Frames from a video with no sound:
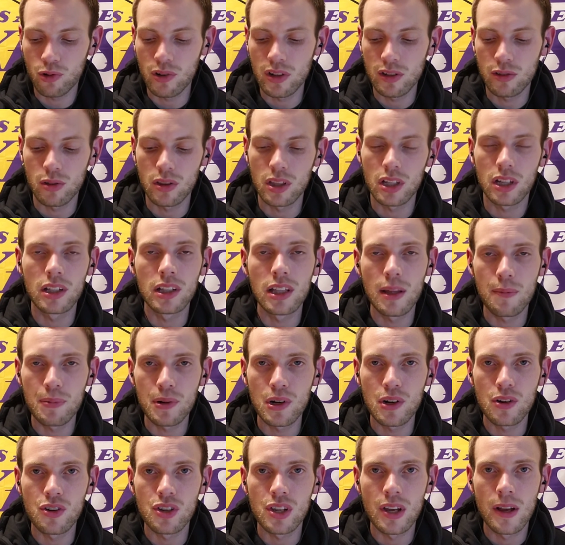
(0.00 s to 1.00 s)
So the
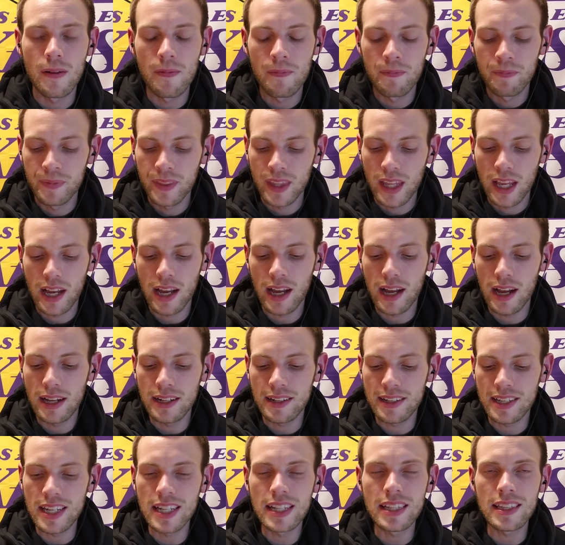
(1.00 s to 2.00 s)
Clippers
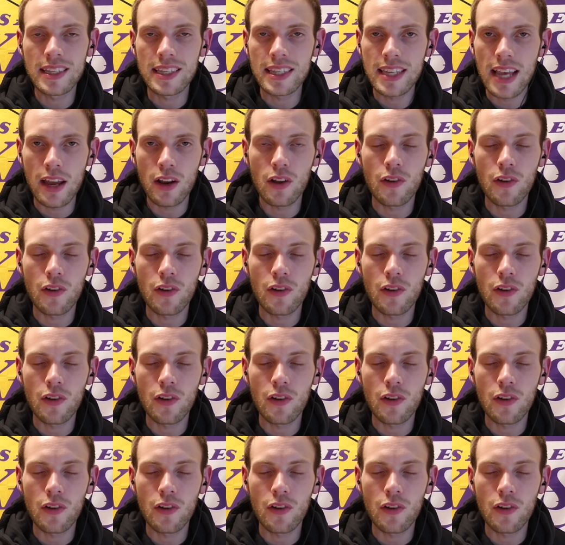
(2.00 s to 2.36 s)
didn't settle